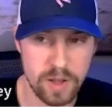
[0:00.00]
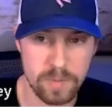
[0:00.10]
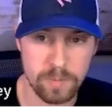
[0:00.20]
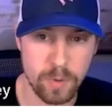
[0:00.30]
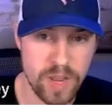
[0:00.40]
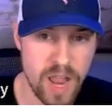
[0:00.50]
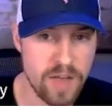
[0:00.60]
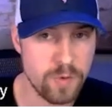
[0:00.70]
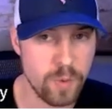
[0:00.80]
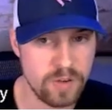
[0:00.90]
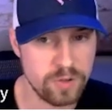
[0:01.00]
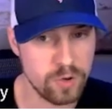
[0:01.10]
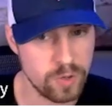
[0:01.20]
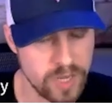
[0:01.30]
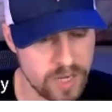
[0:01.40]
but we have a way to
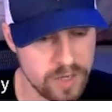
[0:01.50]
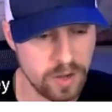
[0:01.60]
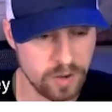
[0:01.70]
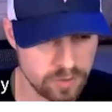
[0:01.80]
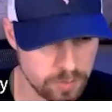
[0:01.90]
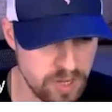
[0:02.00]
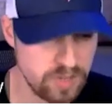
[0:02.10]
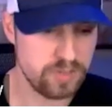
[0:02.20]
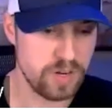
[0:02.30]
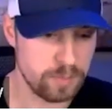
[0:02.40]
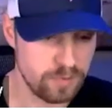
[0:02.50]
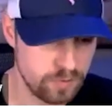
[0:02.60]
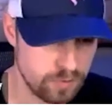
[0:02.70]
create custom test steps.